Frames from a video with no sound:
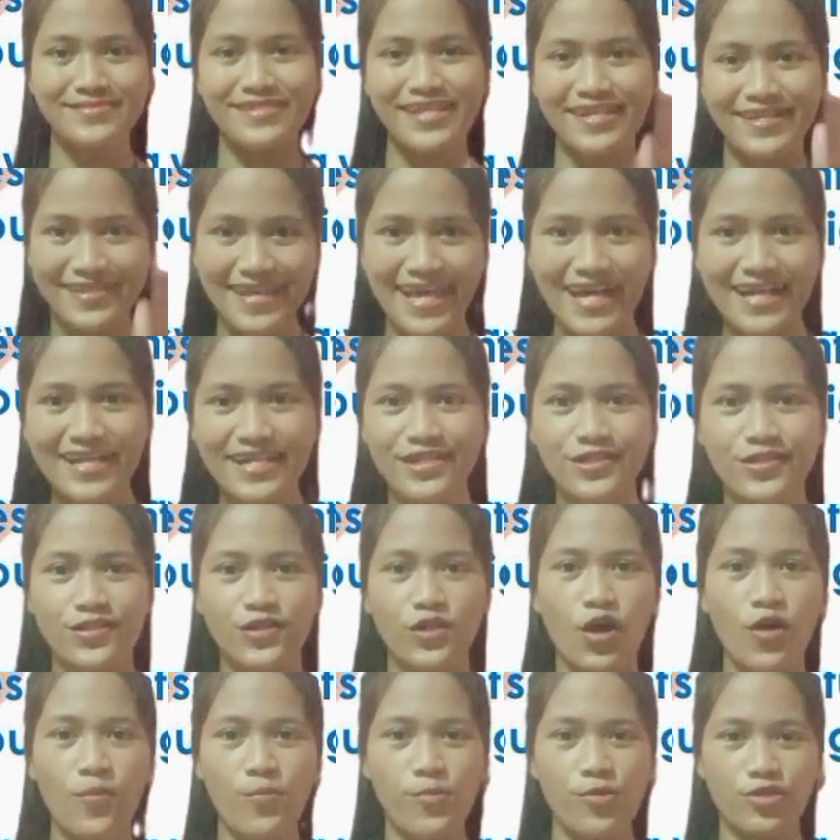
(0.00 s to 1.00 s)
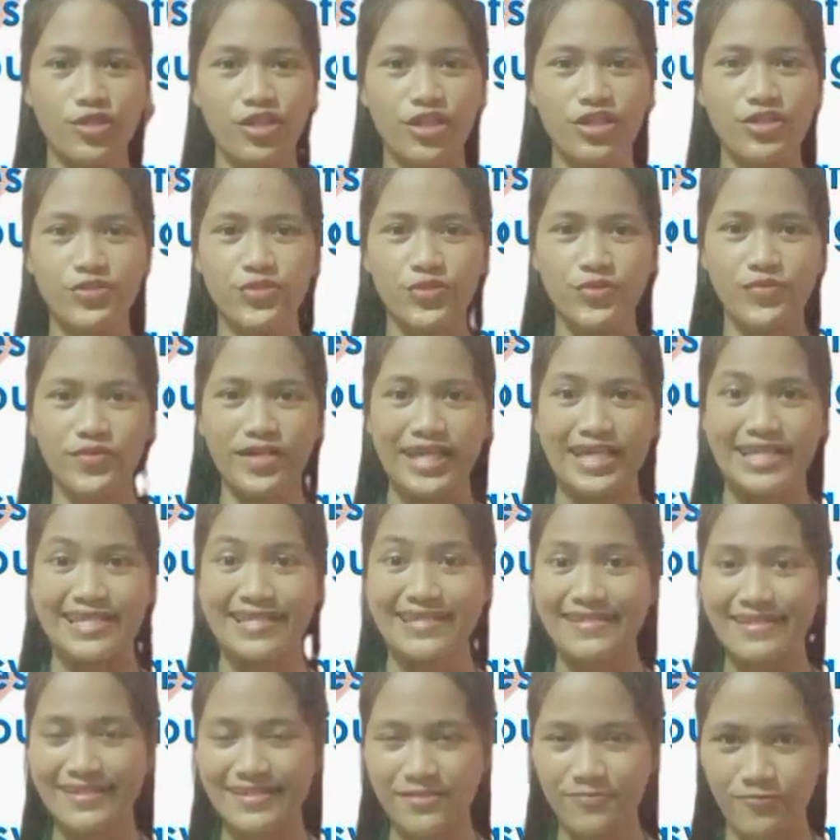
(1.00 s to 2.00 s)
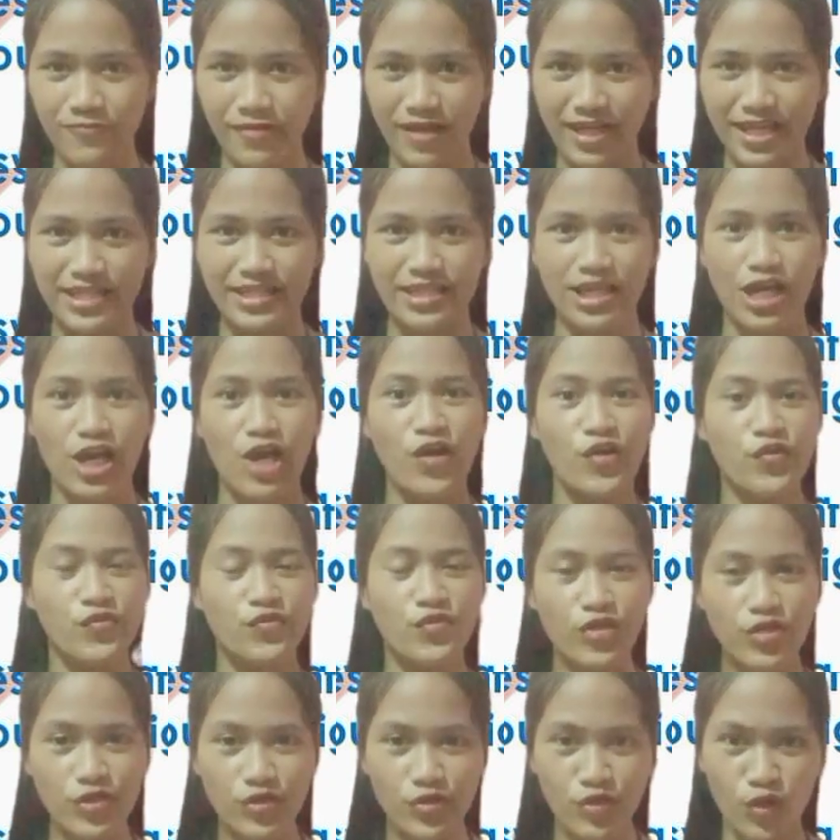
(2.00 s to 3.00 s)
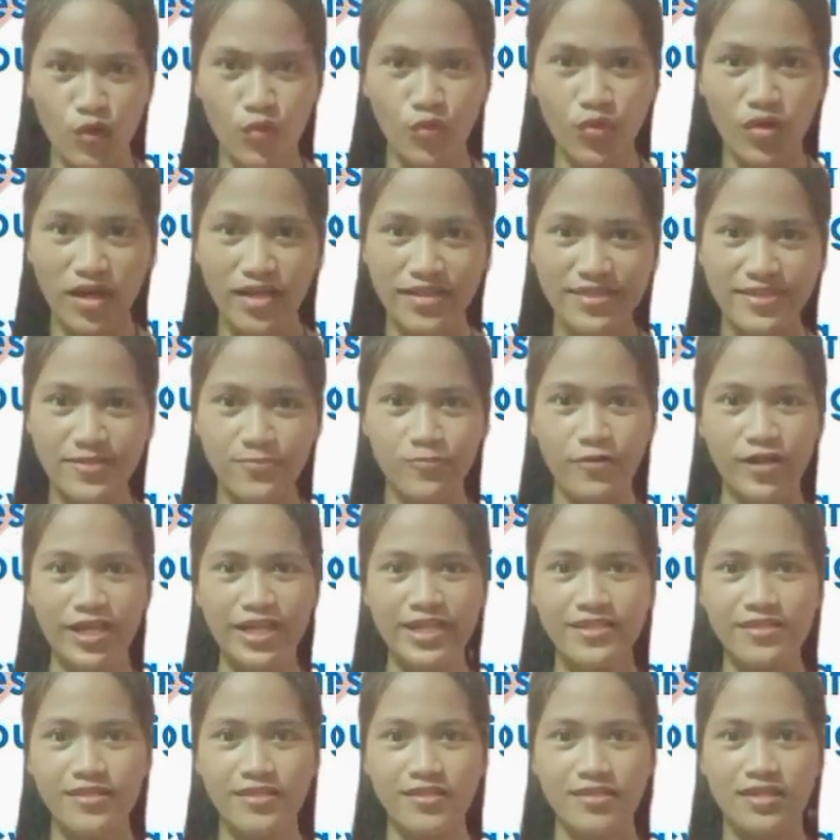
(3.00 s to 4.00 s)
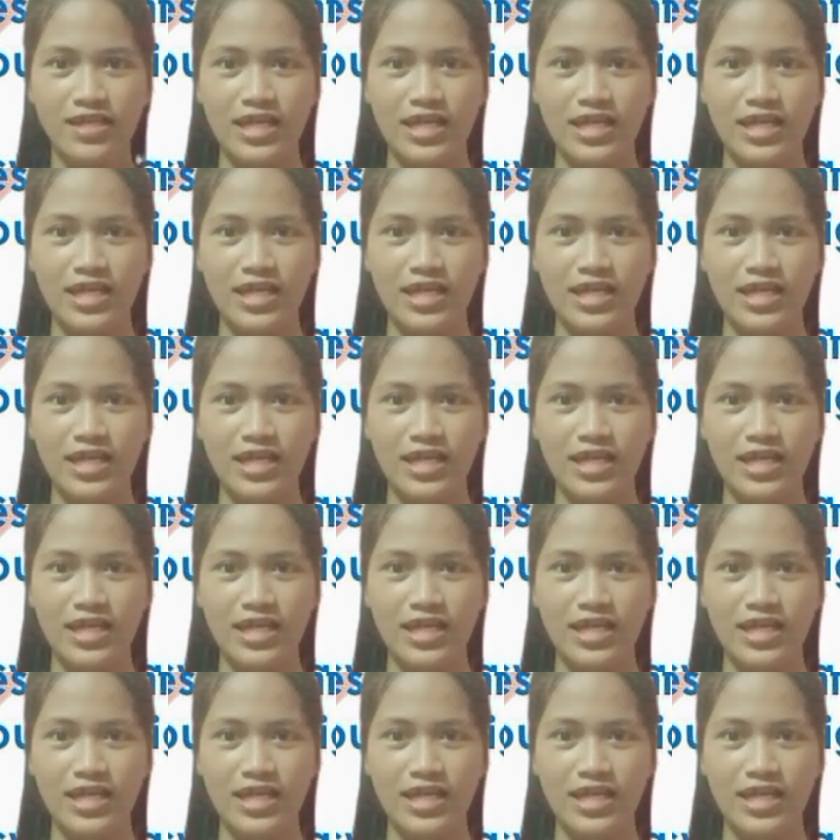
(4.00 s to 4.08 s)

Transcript: The second common injury is the sprain. Do you know a sprain?